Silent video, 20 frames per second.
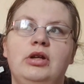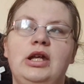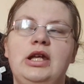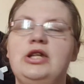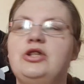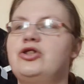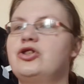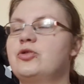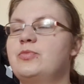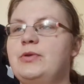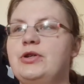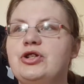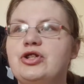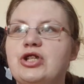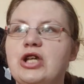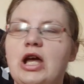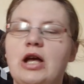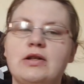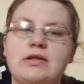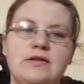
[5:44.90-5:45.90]
he's just been
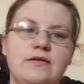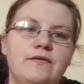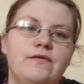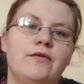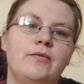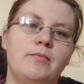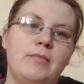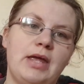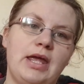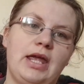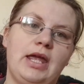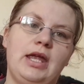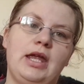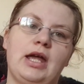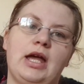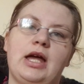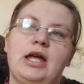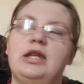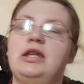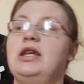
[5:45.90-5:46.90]
shouting for me,
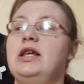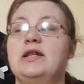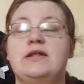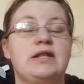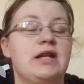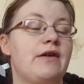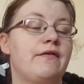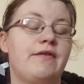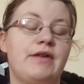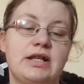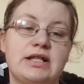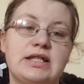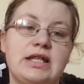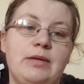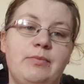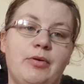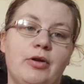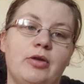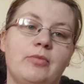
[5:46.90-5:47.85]
and he's now fell asleep